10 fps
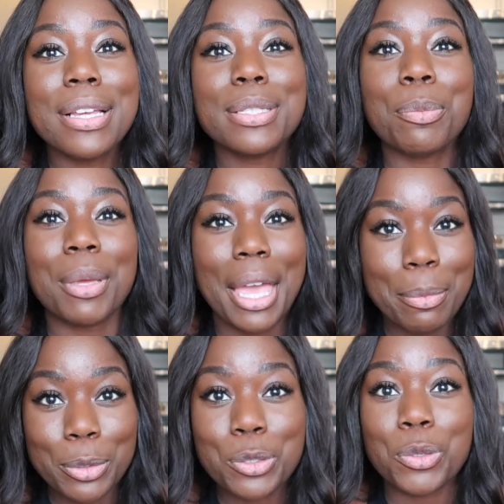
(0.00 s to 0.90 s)
to be
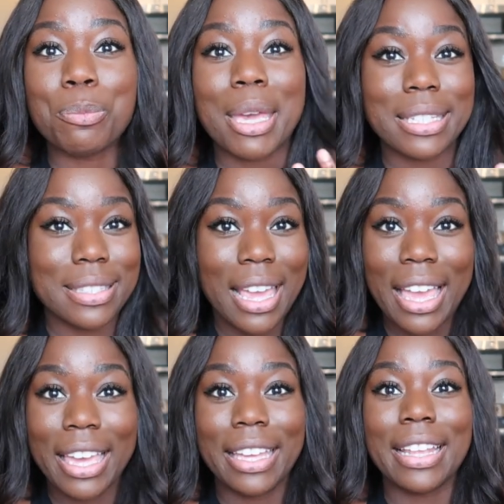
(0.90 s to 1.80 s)
able to
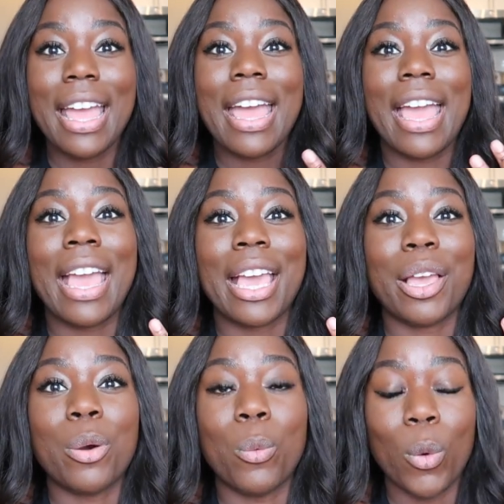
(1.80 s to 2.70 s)
maintain
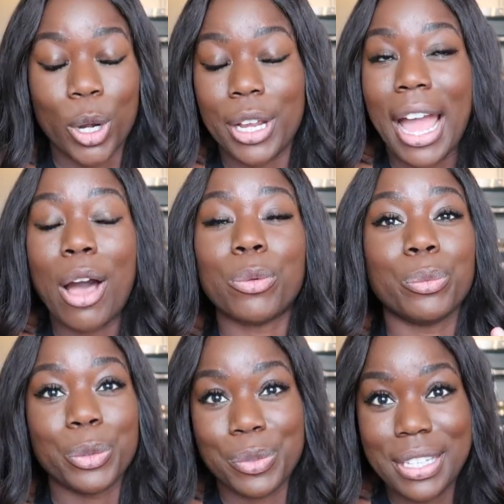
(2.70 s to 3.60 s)
a workout
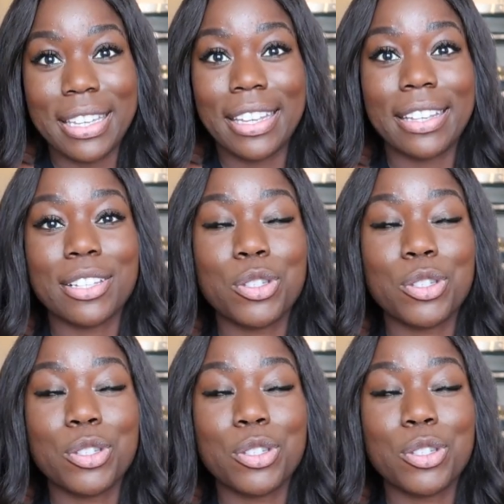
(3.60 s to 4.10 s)
routine,